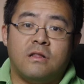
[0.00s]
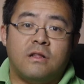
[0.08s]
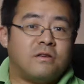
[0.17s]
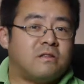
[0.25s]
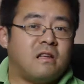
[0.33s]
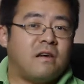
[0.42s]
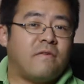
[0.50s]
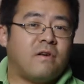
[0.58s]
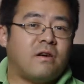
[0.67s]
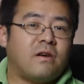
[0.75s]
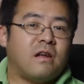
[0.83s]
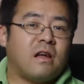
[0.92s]
There's
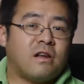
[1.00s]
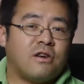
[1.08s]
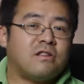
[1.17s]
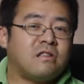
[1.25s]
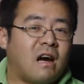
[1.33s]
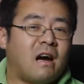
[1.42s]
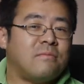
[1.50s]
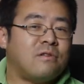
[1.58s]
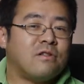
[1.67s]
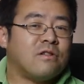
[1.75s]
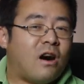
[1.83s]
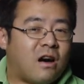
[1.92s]
never a good time
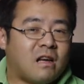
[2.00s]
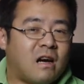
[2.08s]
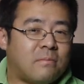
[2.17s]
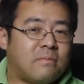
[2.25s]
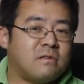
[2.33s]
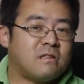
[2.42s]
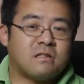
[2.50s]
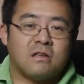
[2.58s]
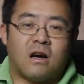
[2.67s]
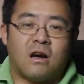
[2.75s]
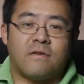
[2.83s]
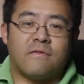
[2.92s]
to lock up,
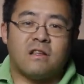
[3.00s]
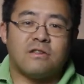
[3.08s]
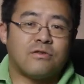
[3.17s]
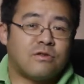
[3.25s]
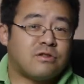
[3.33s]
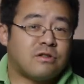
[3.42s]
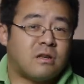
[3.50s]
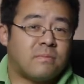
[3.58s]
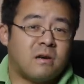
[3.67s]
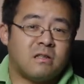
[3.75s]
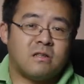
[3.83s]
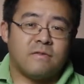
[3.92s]
starve, and torture a
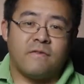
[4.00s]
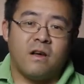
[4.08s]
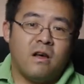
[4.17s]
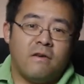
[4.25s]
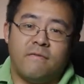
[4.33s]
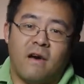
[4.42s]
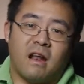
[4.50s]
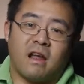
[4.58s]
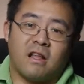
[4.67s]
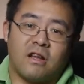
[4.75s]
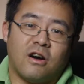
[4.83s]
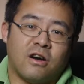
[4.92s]
bunch of
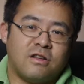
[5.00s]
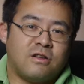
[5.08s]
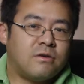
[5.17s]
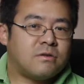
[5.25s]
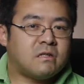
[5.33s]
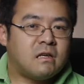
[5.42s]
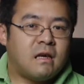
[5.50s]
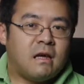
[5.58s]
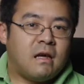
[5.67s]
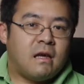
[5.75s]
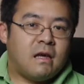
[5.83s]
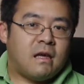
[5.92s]
Vatican cardinals,
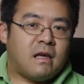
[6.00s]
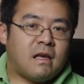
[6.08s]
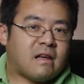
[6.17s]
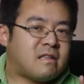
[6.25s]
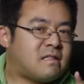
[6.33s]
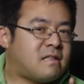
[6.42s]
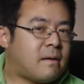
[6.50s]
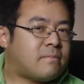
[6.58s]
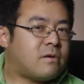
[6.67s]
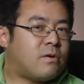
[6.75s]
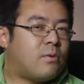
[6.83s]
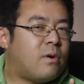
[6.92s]

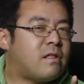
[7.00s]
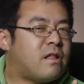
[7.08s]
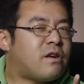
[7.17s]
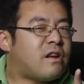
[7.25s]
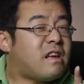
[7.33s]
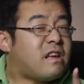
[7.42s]
except when there